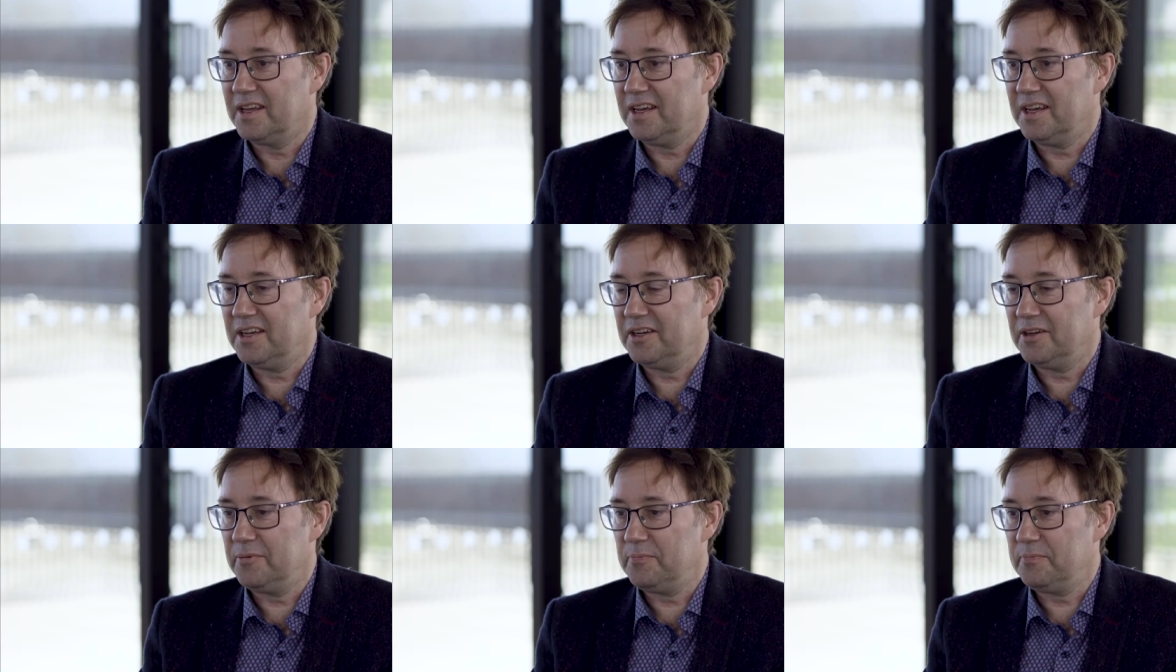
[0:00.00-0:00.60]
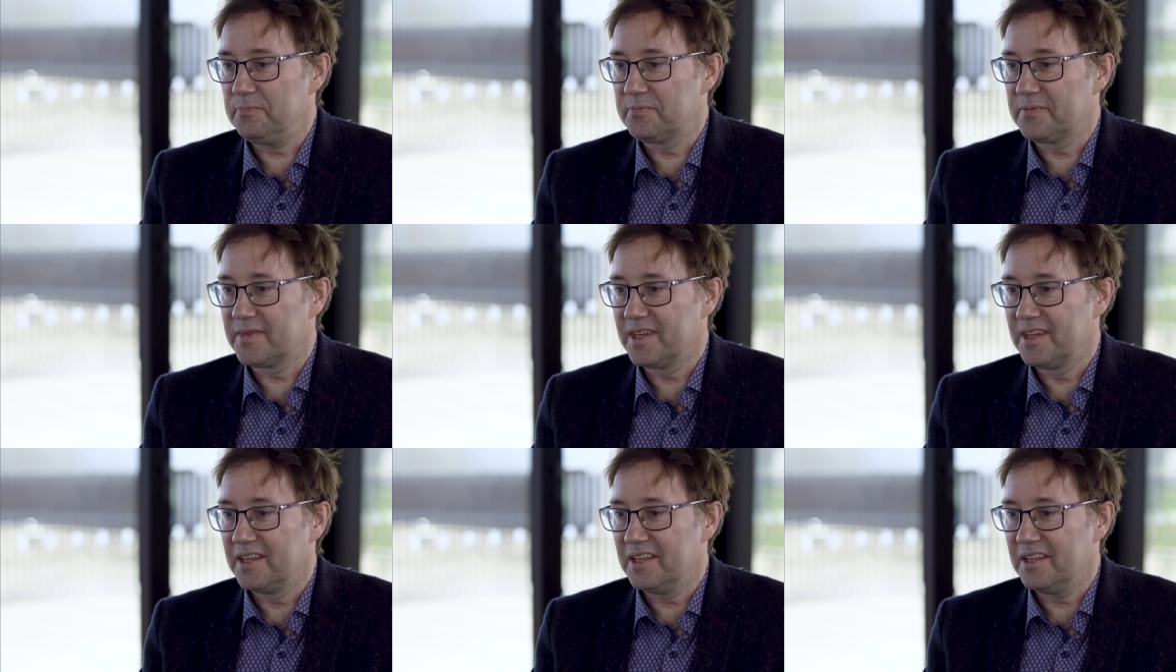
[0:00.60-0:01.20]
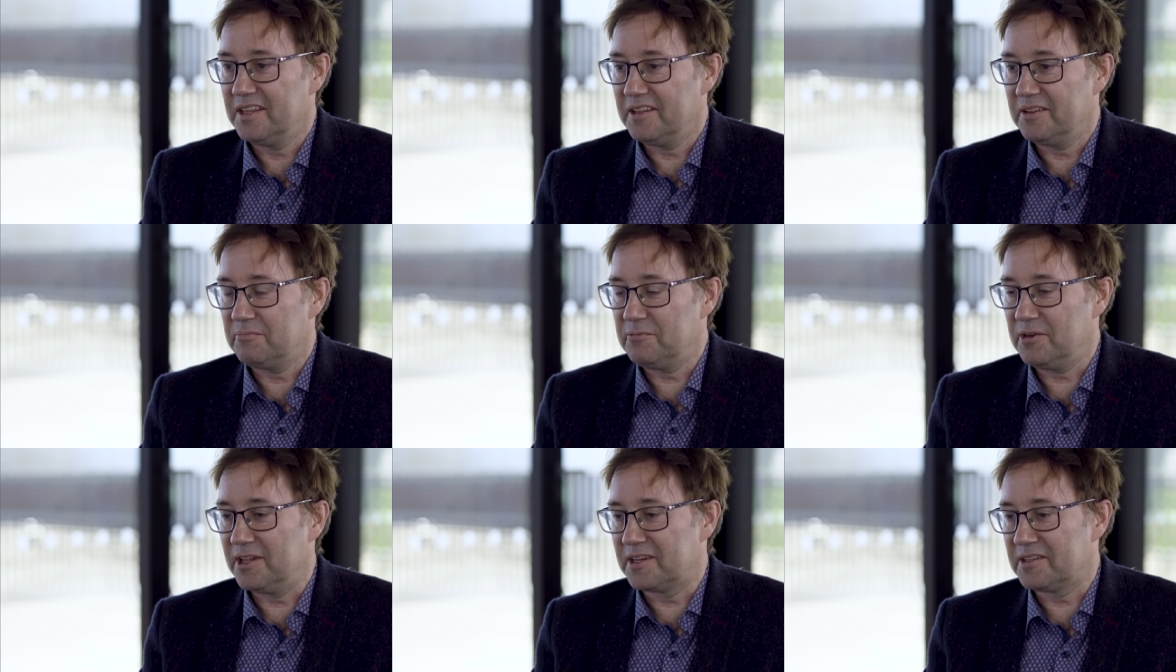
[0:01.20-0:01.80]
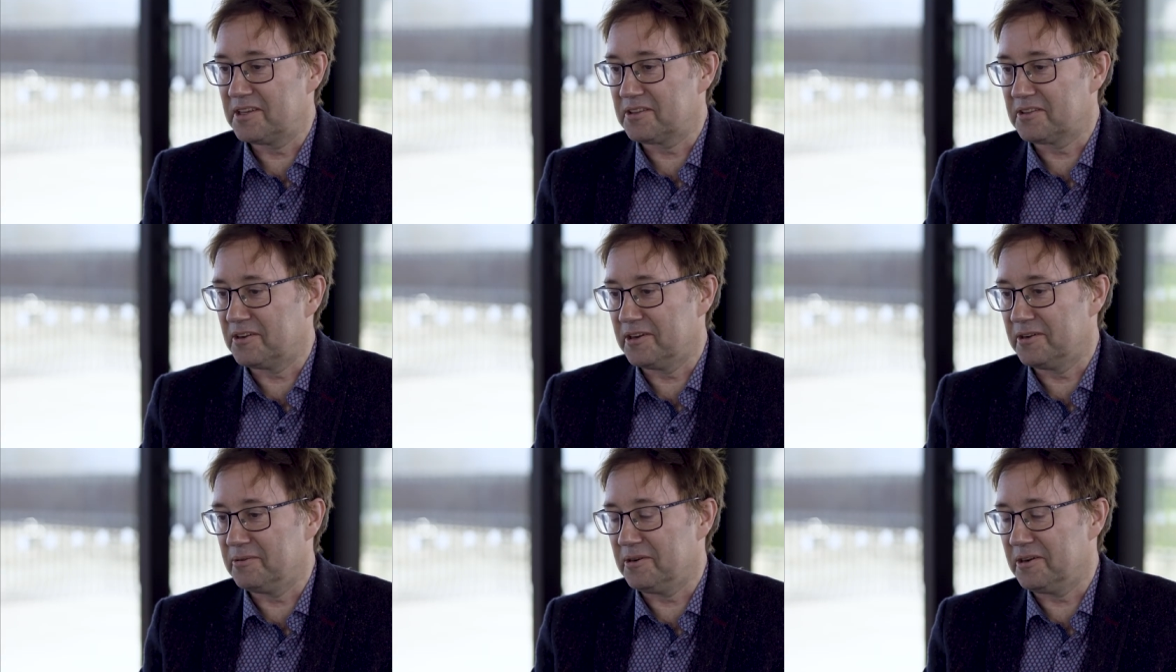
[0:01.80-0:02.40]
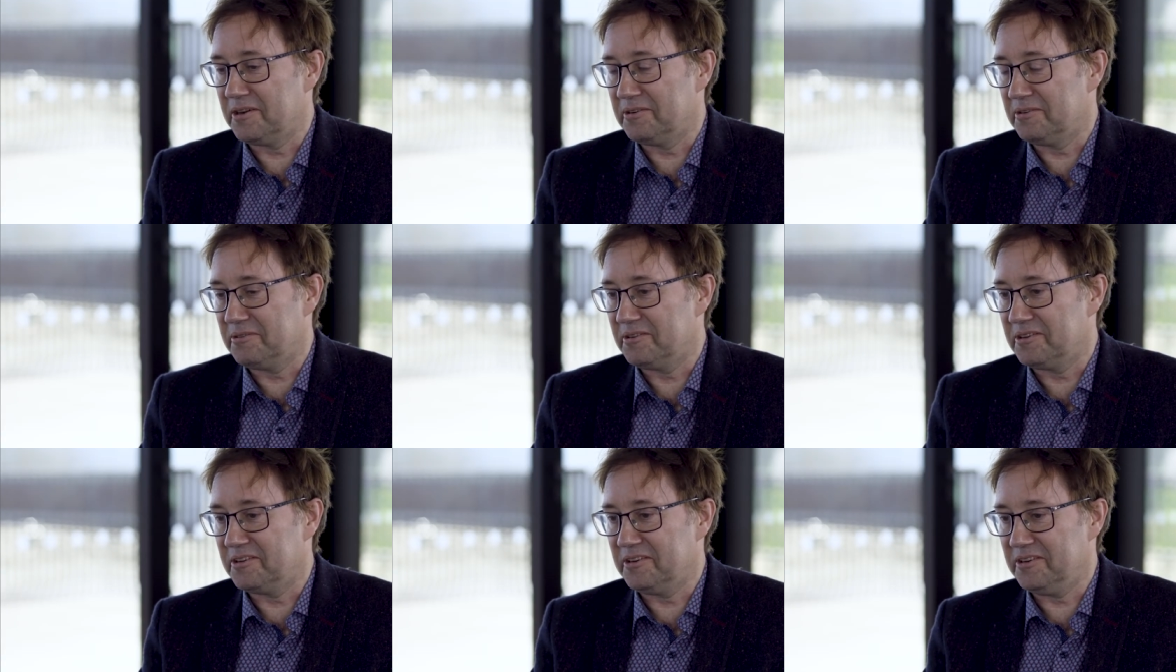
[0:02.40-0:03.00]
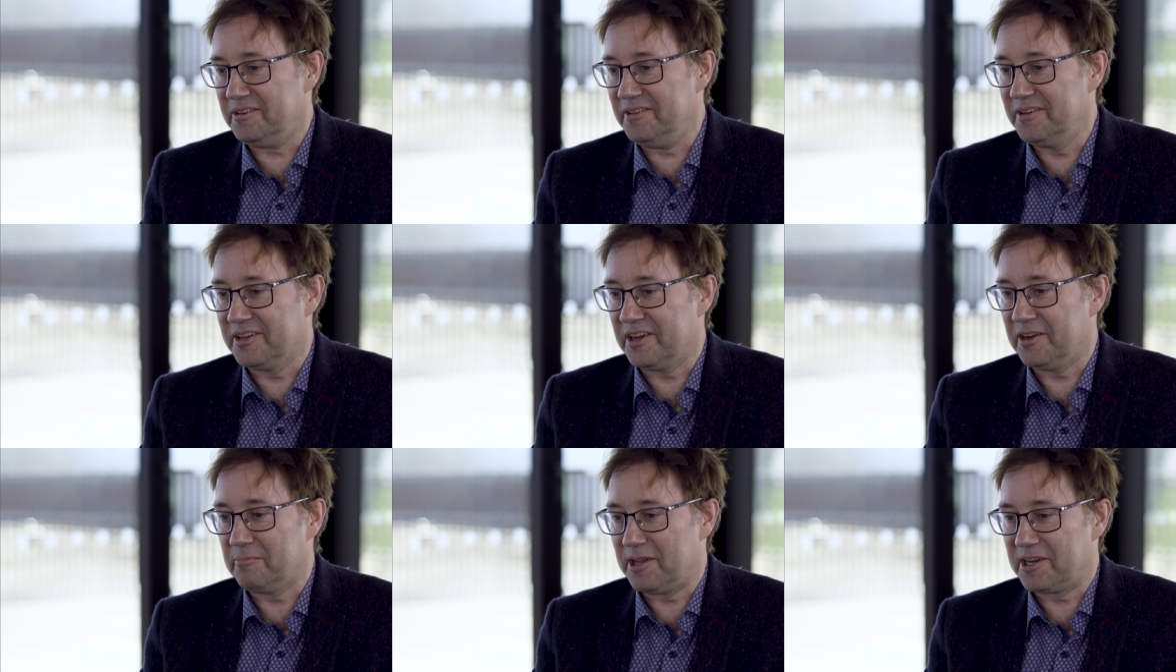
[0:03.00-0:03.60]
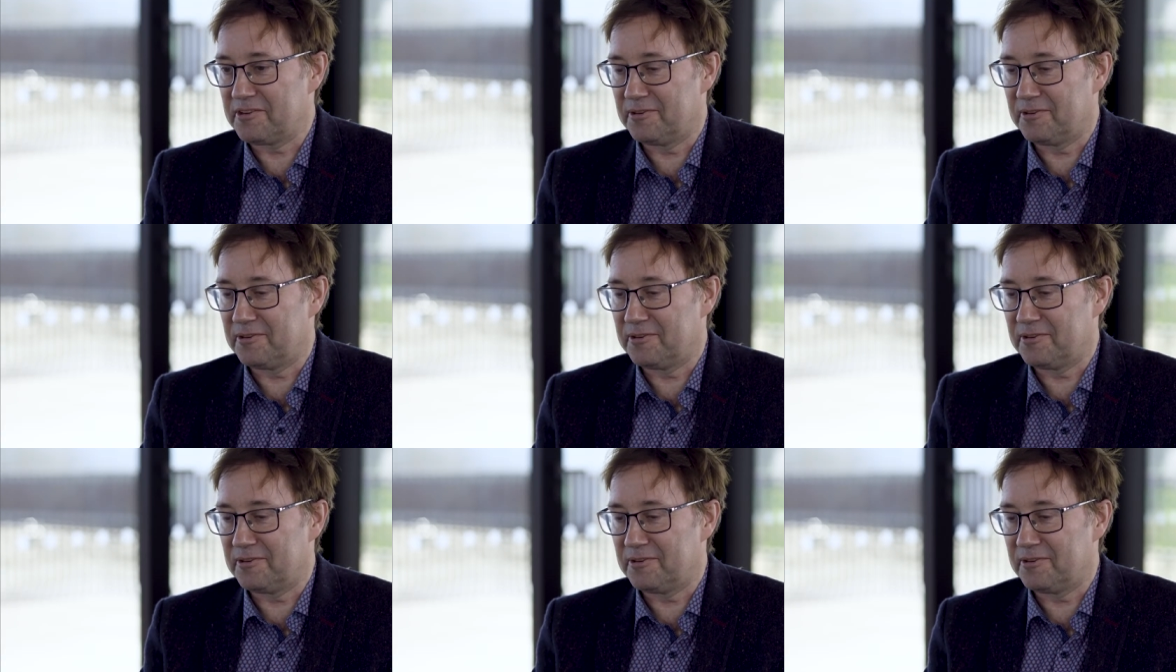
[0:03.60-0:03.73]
Well, I think there are many